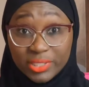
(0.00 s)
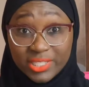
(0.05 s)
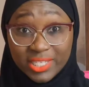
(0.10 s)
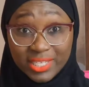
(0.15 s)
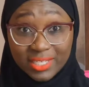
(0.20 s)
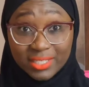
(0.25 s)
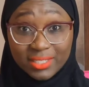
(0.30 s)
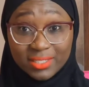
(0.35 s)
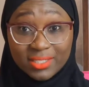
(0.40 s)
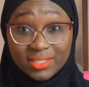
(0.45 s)

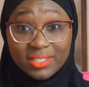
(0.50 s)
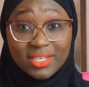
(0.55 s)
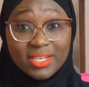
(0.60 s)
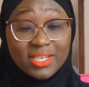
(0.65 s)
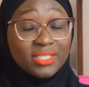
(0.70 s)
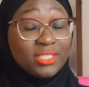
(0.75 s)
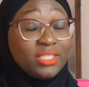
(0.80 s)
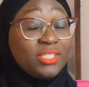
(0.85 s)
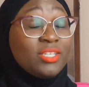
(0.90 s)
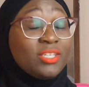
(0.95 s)

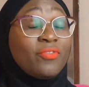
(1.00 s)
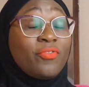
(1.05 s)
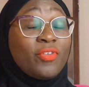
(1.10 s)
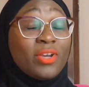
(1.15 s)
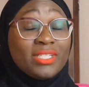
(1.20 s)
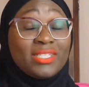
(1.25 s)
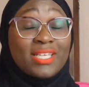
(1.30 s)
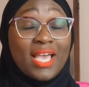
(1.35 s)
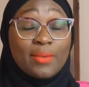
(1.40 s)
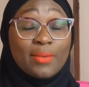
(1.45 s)
proteins in our
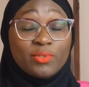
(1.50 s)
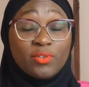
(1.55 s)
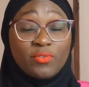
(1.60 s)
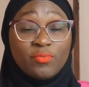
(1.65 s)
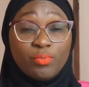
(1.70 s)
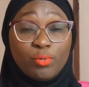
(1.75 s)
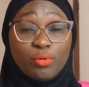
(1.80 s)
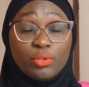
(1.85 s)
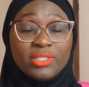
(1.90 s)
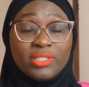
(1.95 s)

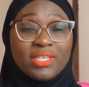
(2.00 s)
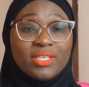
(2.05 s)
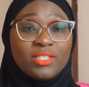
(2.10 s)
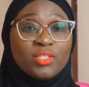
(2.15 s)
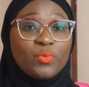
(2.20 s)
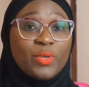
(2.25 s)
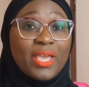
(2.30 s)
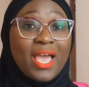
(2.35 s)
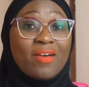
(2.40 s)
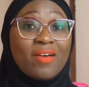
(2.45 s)
blood like
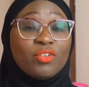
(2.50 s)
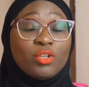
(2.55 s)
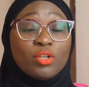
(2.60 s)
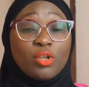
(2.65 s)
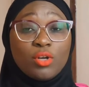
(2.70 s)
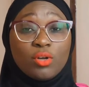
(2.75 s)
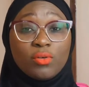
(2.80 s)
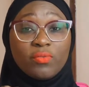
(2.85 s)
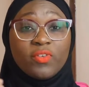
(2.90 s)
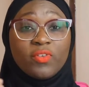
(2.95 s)

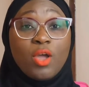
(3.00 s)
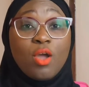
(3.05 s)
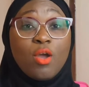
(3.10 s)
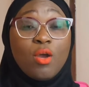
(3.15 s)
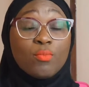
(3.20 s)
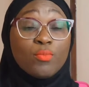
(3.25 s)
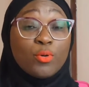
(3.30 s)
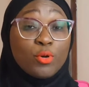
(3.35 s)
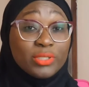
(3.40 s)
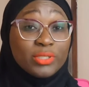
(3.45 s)
albumin you may
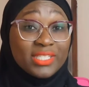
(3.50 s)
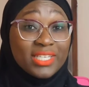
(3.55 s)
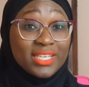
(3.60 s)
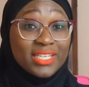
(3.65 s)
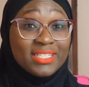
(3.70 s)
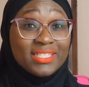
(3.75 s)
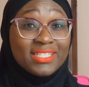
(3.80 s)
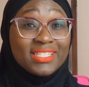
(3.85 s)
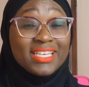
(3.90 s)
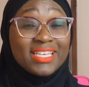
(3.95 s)
have heard of
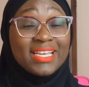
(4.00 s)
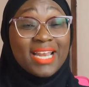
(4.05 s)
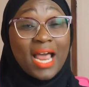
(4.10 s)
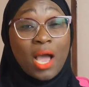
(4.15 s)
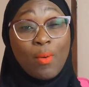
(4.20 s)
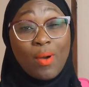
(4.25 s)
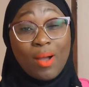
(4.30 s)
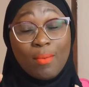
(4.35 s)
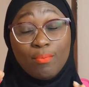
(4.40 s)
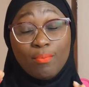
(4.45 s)

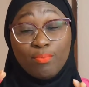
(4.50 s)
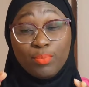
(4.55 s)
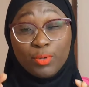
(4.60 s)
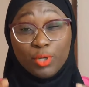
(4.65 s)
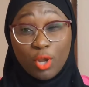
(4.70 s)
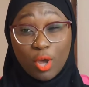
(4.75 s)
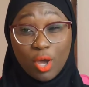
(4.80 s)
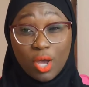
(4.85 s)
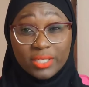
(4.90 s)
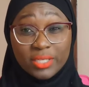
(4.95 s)
albumin
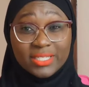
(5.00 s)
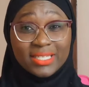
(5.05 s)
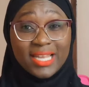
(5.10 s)
before